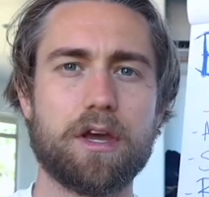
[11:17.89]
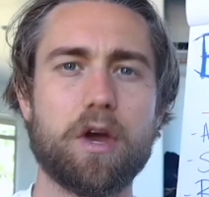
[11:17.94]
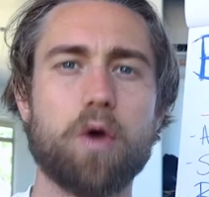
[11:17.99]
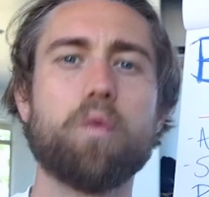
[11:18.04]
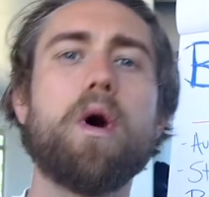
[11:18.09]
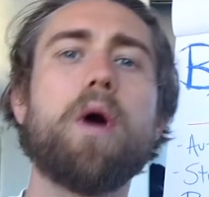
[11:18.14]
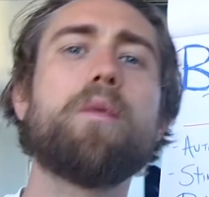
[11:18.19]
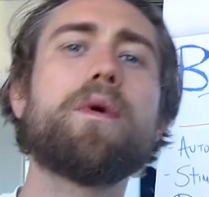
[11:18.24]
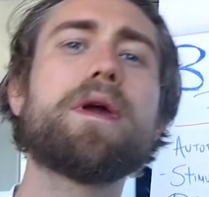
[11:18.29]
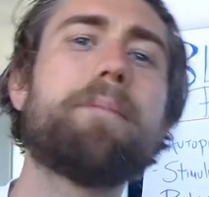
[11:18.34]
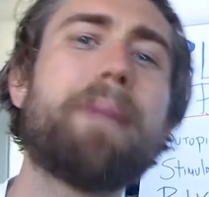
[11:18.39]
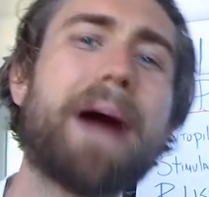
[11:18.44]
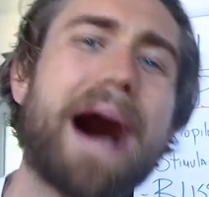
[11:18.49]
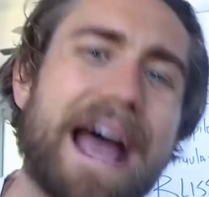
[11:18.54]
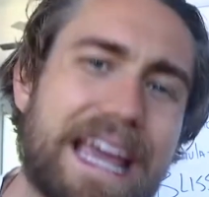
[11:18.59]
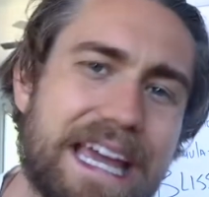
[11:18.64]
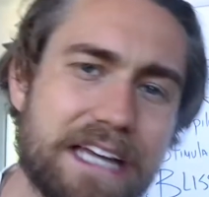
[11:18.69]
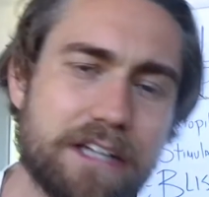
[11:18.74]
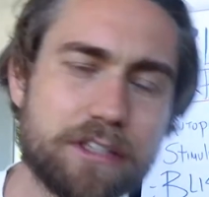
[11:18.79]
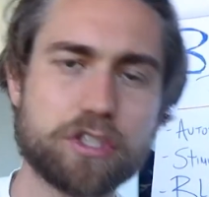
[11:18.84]
what we buy
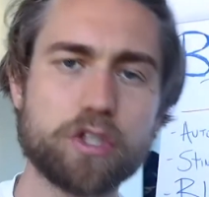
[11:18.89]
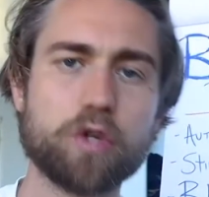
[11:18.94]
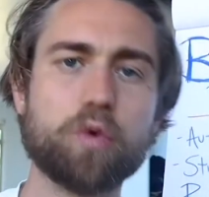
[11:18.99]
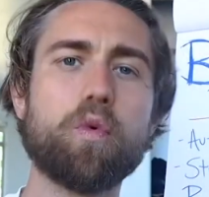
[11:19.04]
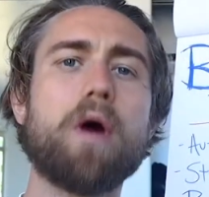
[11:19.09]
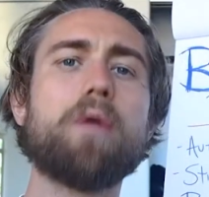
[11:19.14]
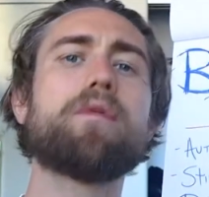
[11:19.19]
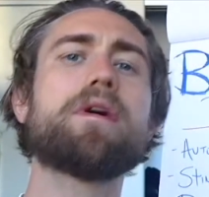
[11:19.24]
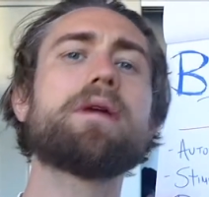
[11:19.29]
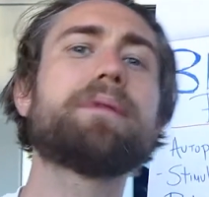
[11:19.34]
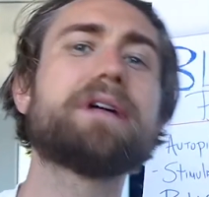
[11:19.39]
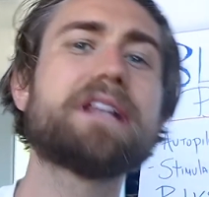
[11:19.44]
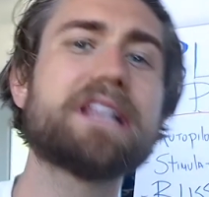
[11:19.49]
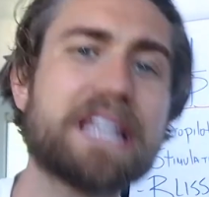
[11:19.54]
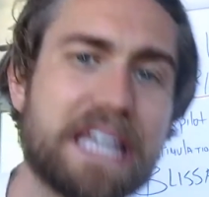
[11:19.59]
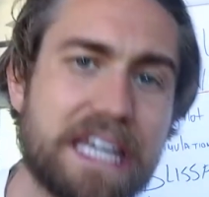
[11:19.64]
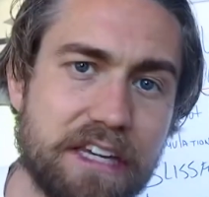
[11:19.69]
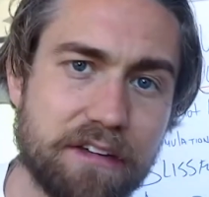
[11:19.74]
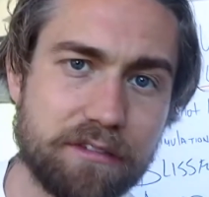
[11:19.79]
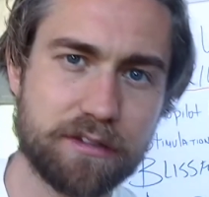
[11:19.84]
into, what we
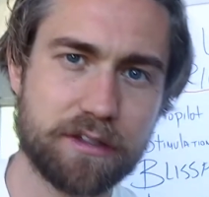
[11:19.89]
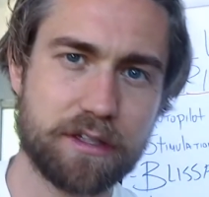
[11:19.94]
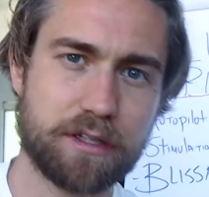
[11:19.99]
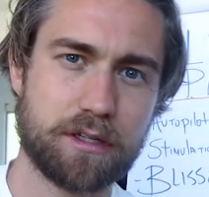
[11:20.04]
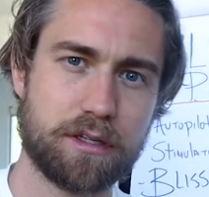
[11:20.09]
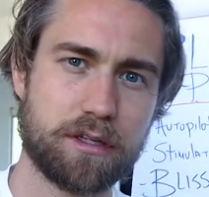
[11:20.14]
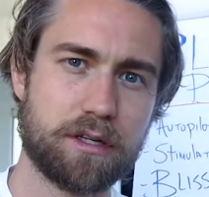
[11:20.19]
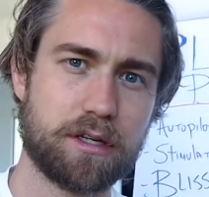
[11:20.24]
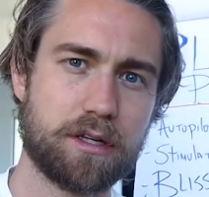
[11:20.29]
believe.